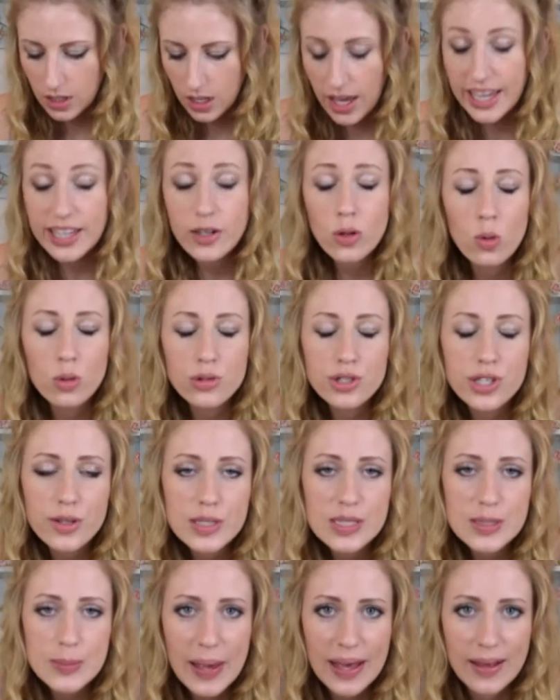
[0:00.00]
It also
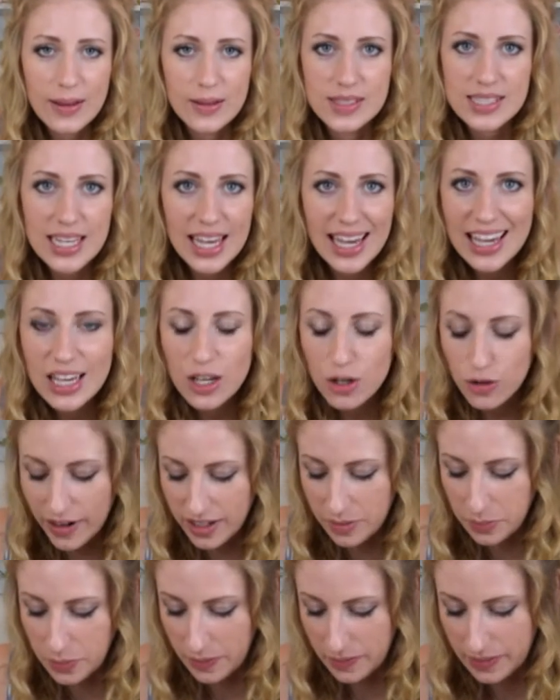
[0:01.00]
smells
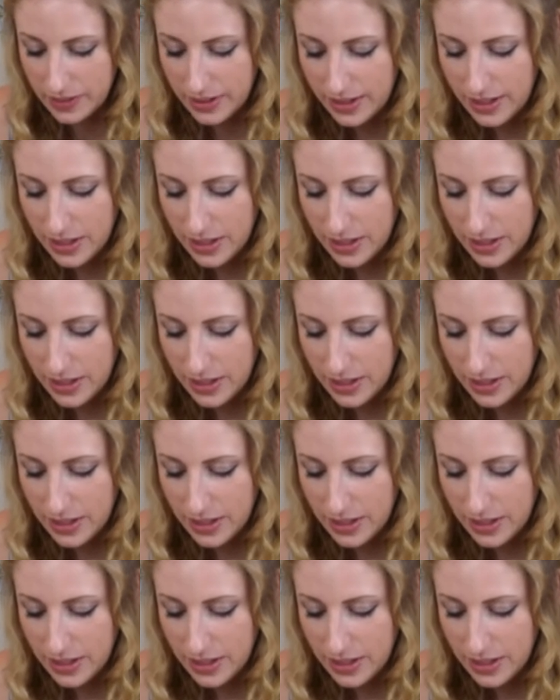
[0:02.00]
incredible.